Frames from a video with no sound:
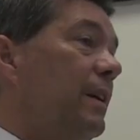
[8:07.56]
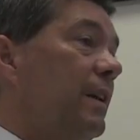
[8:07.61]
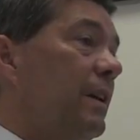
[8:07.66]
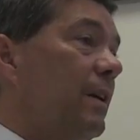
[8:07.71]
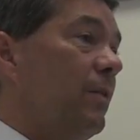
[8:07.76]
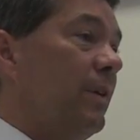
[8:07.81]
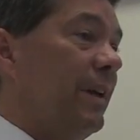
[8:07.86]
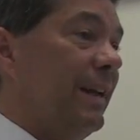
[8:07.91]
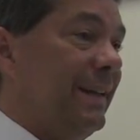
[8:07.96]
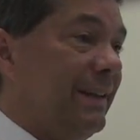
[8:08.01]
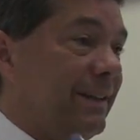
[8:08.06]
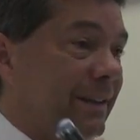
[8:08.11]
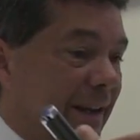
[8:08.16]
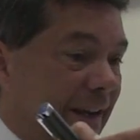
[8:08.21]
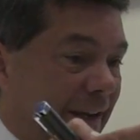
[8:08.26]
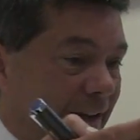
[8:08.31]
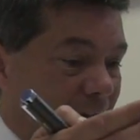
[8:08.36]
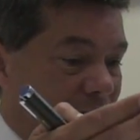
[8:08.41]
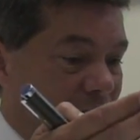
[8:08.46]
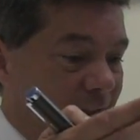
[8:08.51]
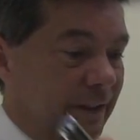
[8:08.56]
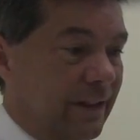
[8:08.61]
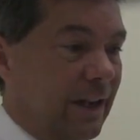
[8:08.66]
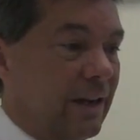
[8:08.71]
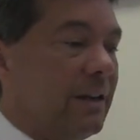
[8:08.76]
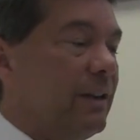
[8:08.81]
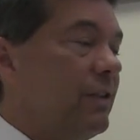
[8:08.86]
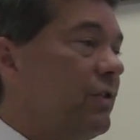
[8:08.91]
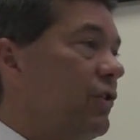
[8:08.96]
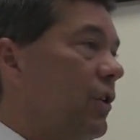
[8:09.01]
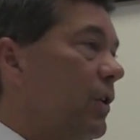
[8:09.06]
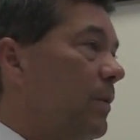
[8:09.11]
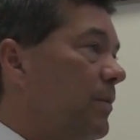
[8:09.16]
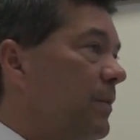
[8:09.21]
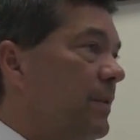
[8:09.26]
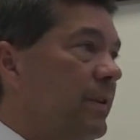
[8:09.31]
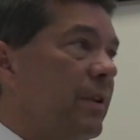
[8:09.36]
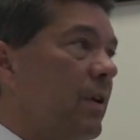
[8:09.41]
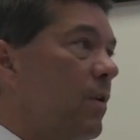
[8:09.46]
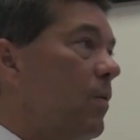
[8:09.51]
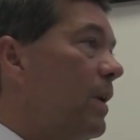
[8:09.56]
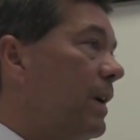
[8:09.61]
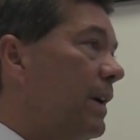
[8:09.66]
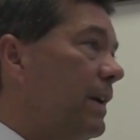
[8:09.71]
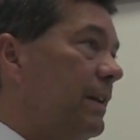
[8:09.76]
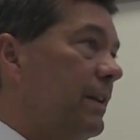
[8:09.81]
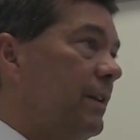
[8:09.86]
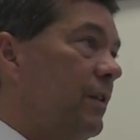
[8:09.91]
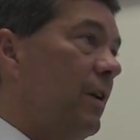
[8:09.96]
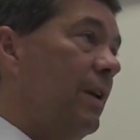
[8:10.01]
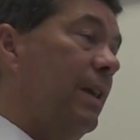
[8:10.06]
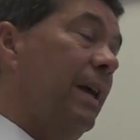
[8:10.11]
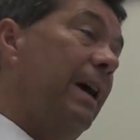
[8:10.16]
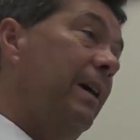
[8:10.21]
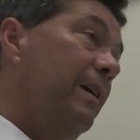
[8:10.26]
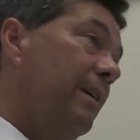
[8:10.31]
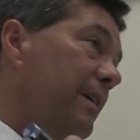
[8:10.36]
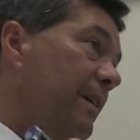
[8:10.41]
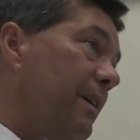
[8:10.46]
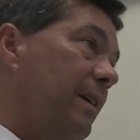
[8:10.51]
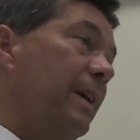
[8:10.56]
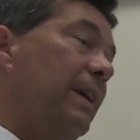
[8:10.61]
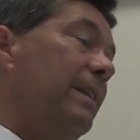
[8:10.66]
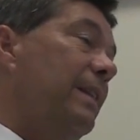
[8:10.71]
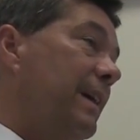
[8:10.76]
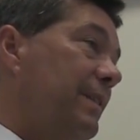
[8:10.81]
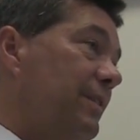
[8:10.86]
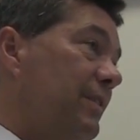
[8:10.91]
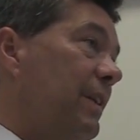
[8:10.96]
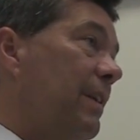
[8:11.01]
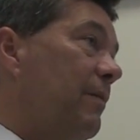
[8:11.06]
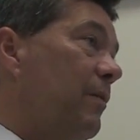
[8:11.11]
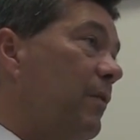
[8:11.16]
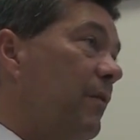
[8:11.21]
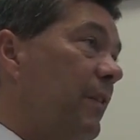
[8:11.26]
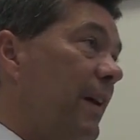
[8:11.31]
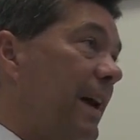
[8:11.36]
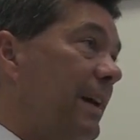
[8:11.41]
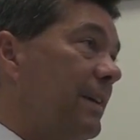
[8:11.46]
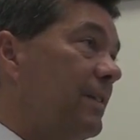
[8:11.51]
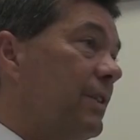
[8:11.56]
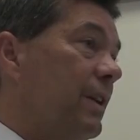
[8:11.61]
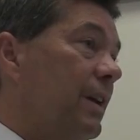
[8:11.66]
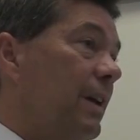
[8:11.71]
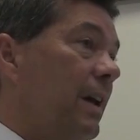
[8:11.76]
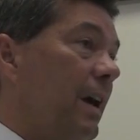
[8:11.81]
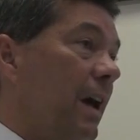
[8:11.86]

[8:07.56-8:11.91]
You know, he's done his job. No one can deny that. Again, that's another fact.